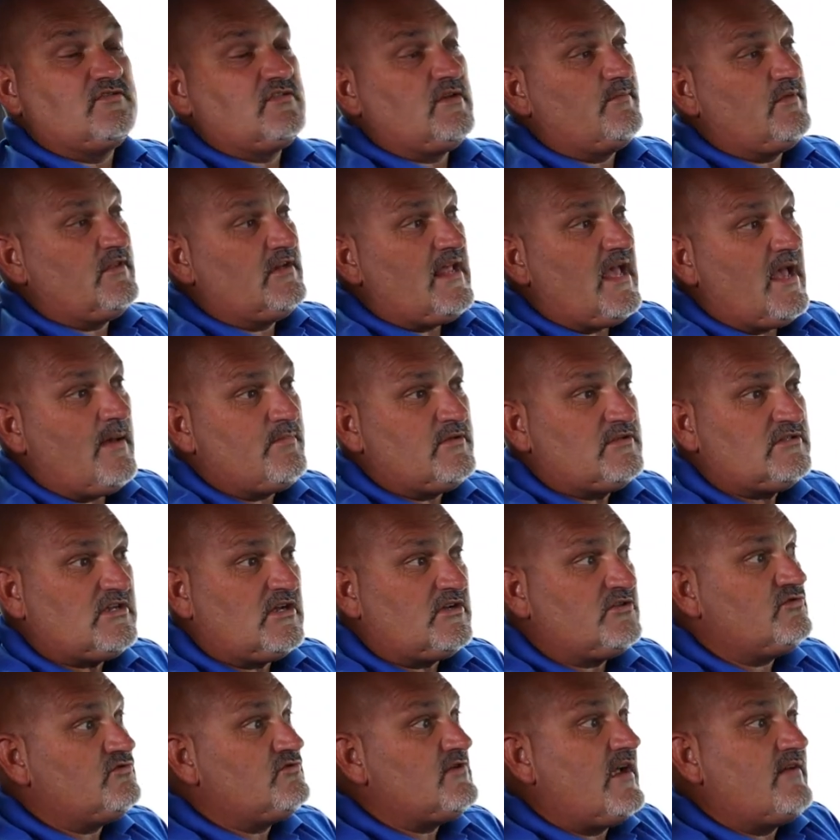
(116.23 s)
something happens
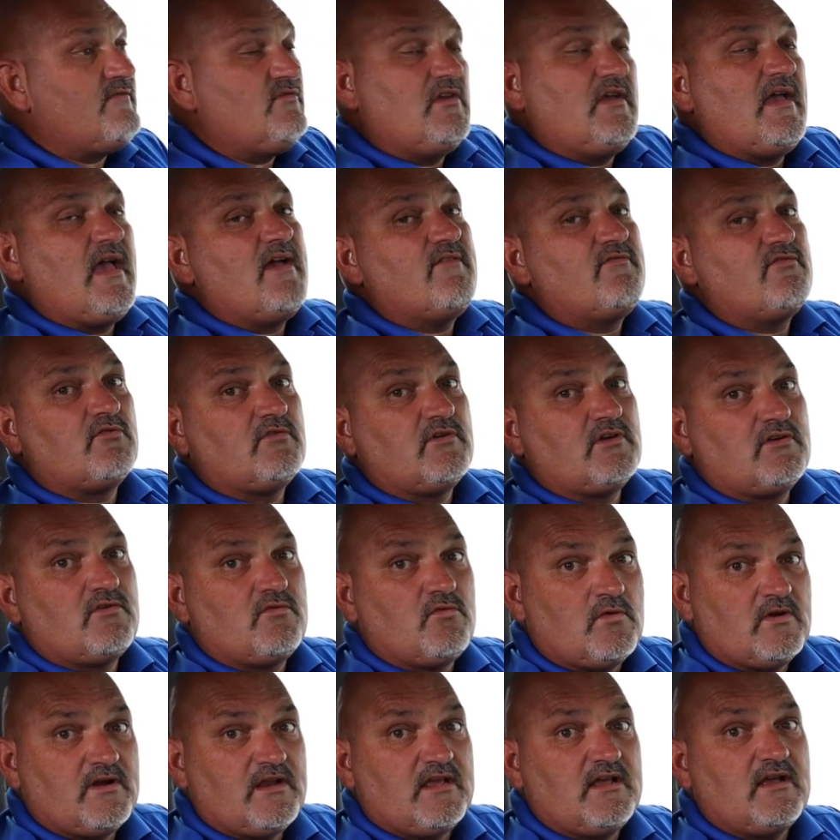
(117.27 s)
on your drive, you have a
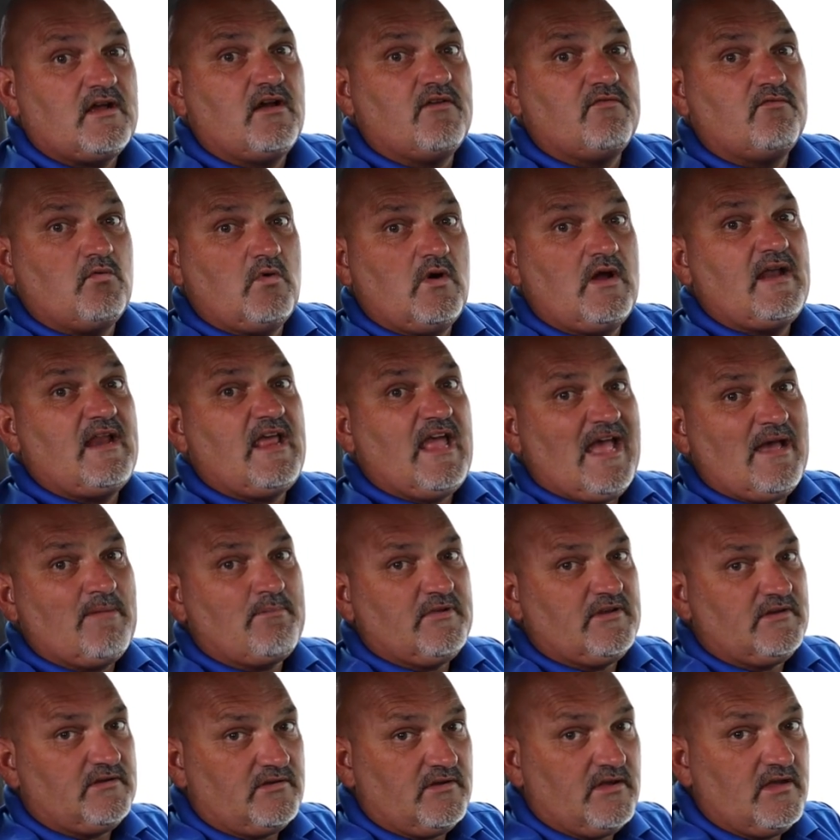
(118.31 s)
recording of what
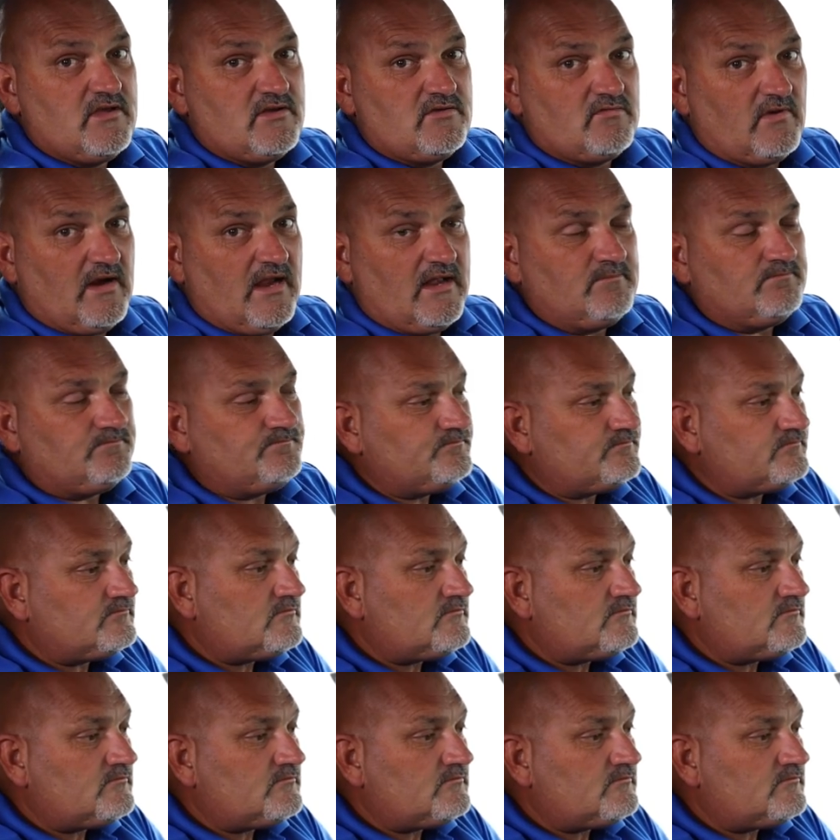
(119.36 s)
happened, right?